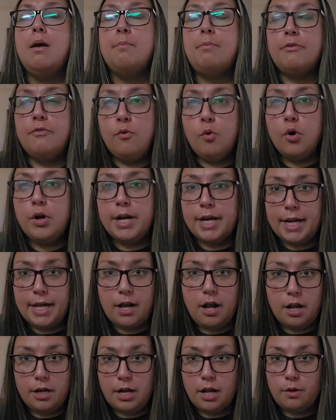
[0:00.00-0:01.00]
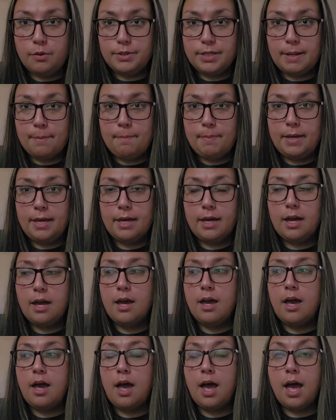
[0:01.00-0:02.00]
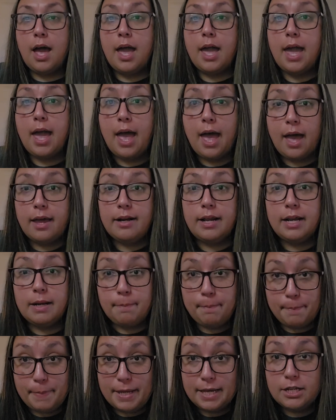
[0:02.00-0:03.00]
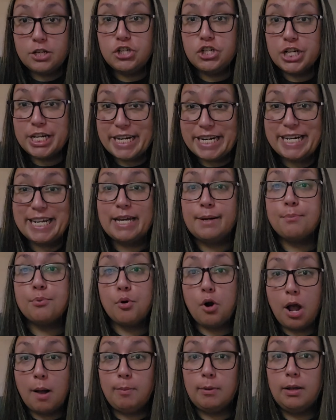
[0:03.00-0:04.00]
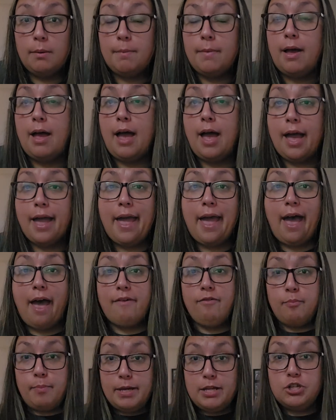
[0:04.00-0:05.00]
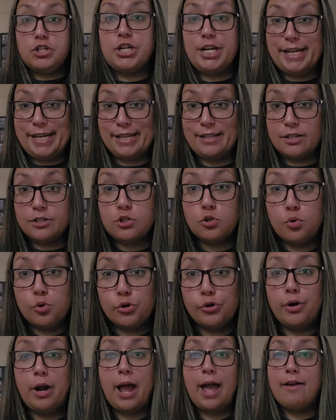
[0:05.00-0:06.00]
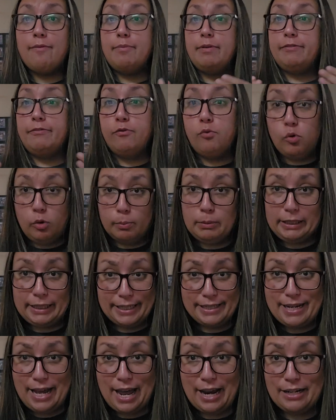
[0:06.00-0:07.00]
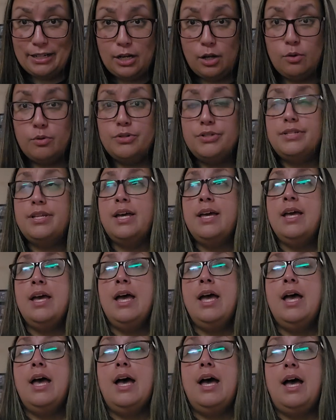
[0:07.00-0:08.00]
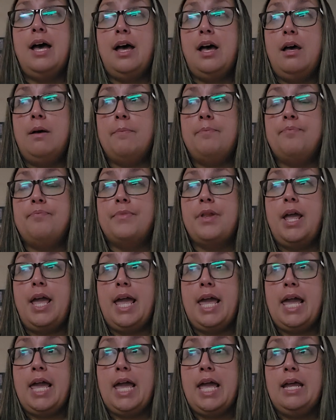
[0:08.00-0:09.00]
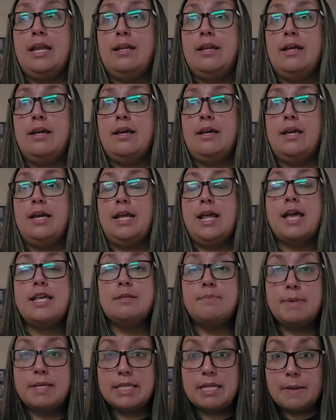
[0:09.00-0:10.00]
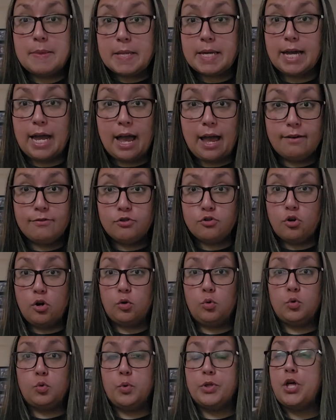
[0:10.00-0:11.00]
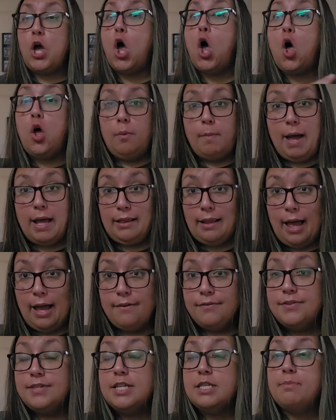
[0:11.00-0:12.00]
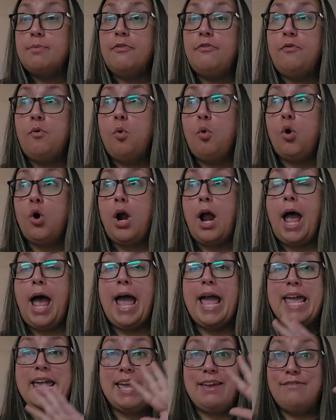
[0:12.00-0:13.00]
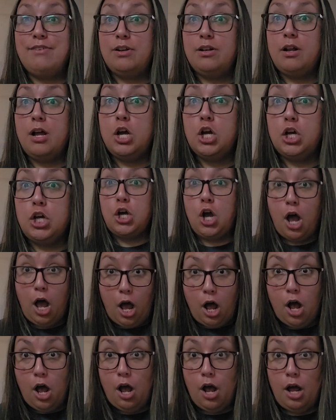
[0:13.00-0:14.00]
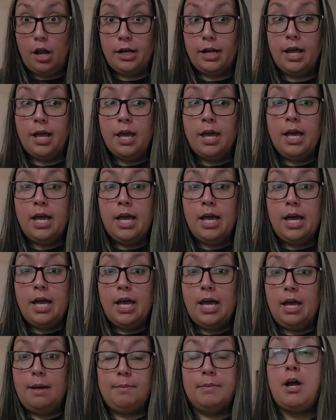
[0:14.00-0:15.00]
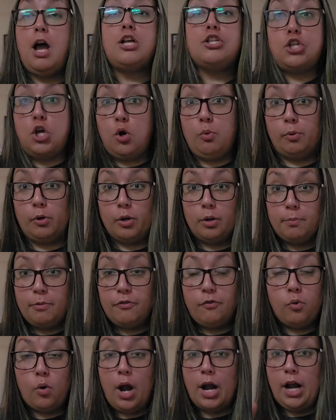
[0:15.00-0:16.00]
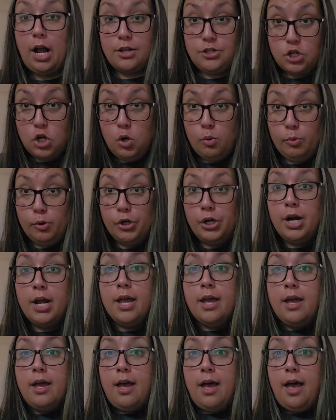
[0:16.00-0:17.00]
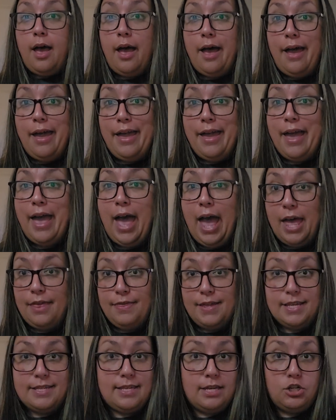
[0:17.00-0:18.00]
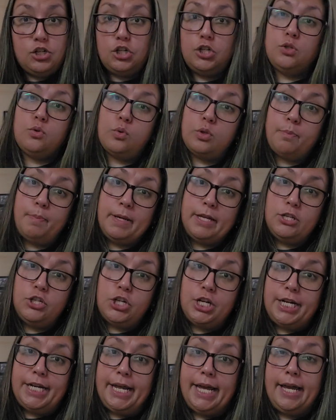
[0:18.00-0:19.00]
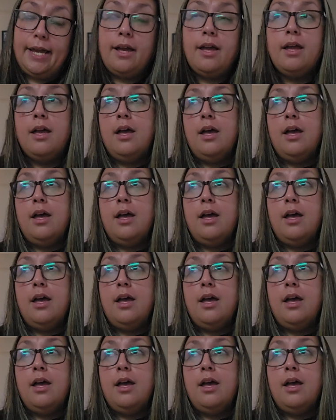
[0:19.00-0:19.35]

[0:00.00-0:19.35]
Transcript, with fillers: Before getting on Ozempic, I had a binge eating problem. I have binge eating disorder. I have been formally diagnosed. Um, and it has been something I have struggled with all my life since before I even got on, uh, got sober. Before I got sober, I had these issues with binge eating.